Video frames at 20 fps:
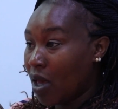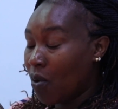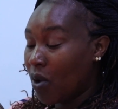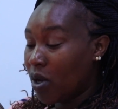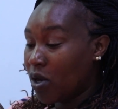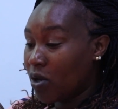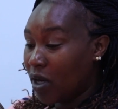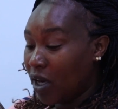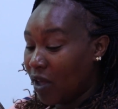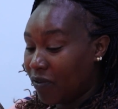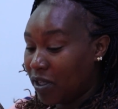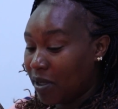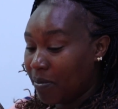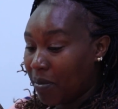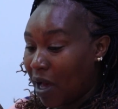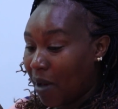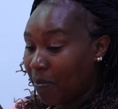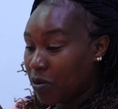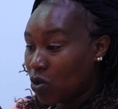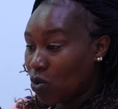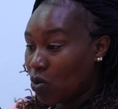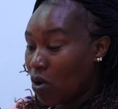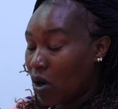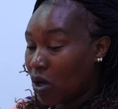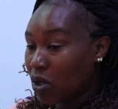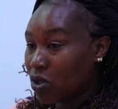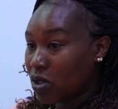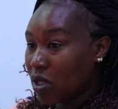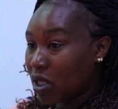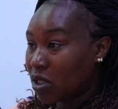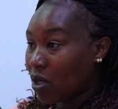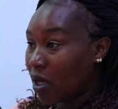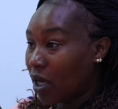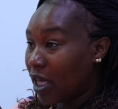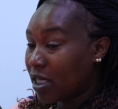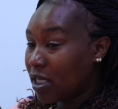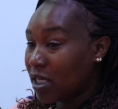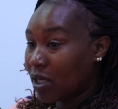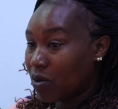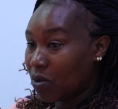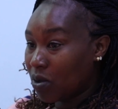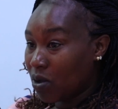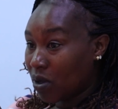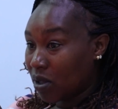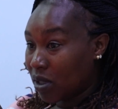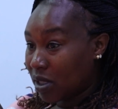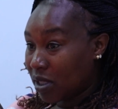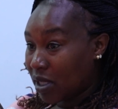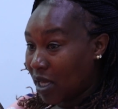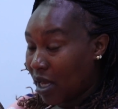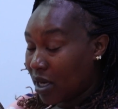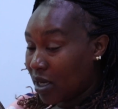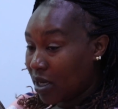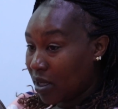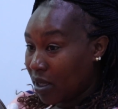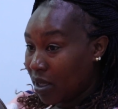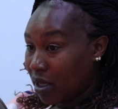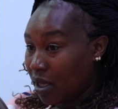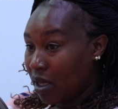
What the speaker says: When you lift him up to walk to the toilet, he could not stand.